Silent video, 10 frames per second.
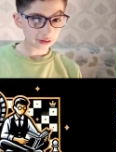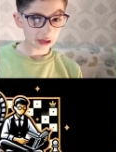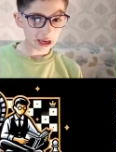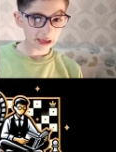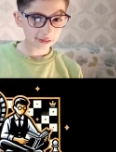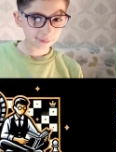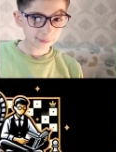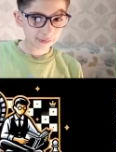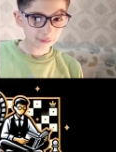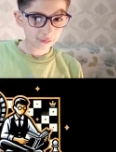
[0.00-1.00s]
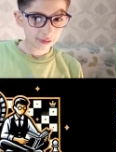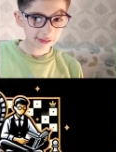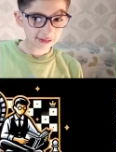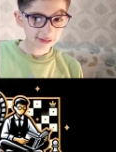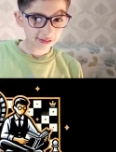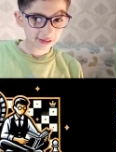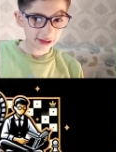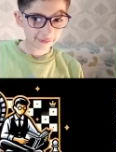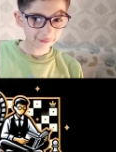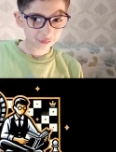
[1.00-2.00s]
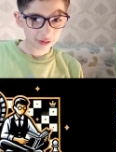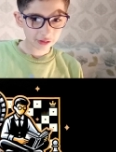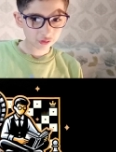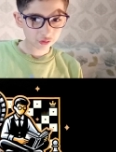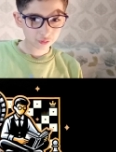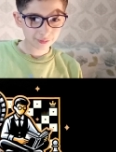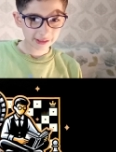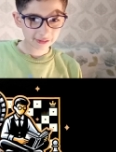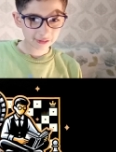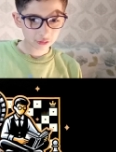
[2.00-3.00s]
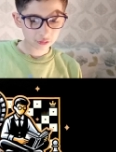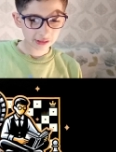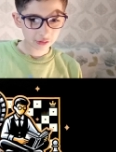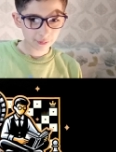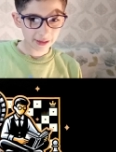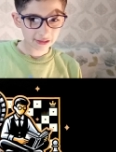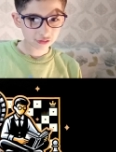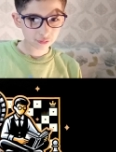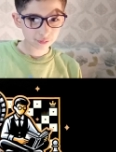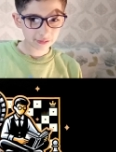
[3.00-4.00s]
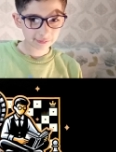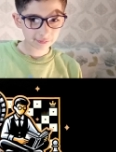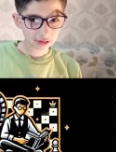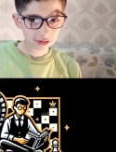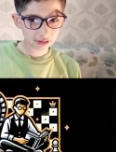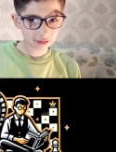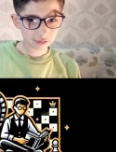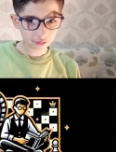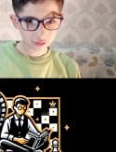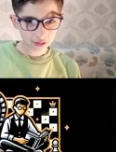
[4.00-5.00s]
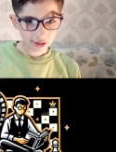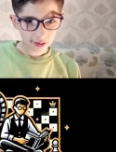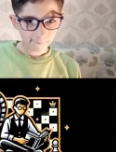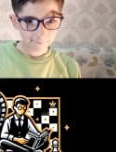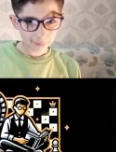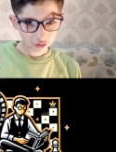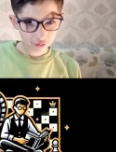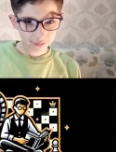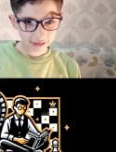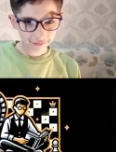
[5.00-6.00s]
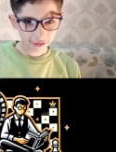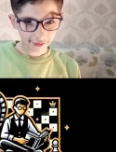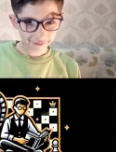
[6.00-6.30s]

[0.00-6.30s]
white kind of want to make the queen go back, so played the bishop d5.